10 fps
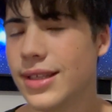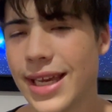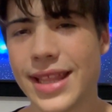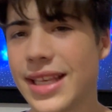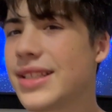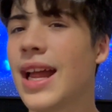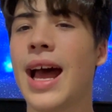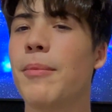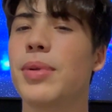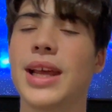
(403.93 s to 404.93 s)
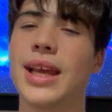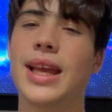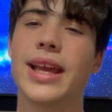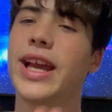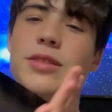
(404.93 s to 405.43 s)
yeah, this tablet
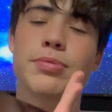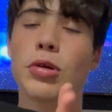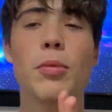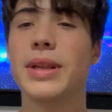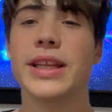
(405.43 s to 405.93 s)
is probably